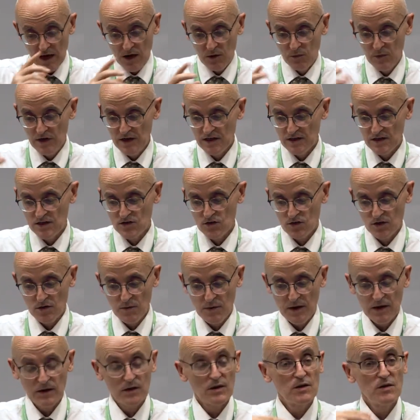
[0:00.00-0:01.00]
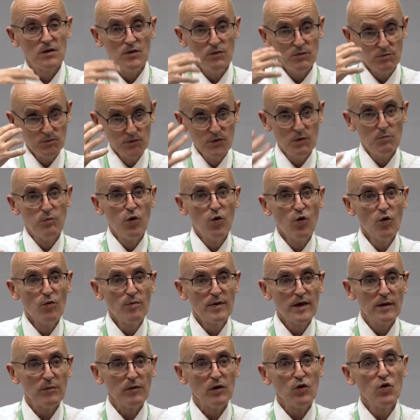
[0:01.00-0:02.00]
We need to talk about the poor
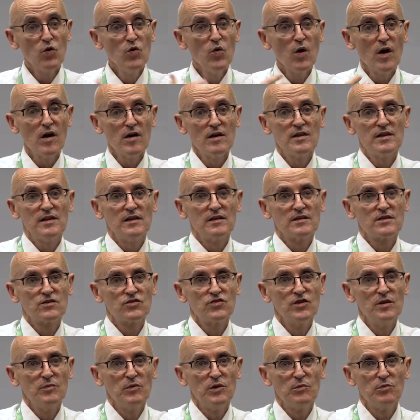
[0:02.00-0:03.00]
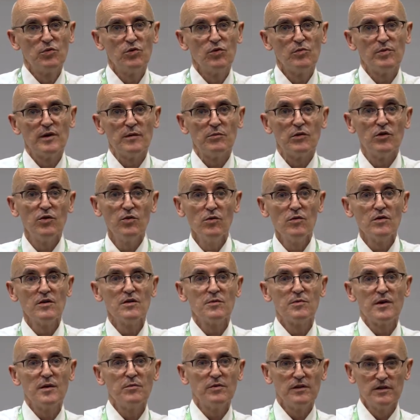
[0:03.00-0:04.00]
people. Who are the extremely poor people? Who are the
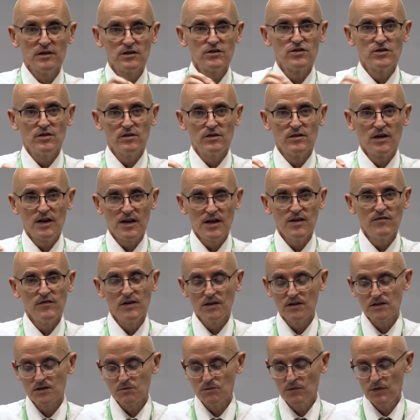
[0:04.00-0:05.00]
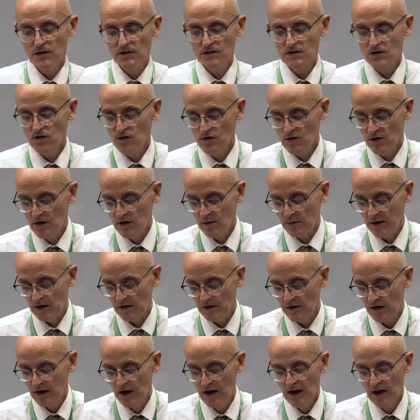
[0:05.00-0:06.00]
people that John Keaveney is talking about?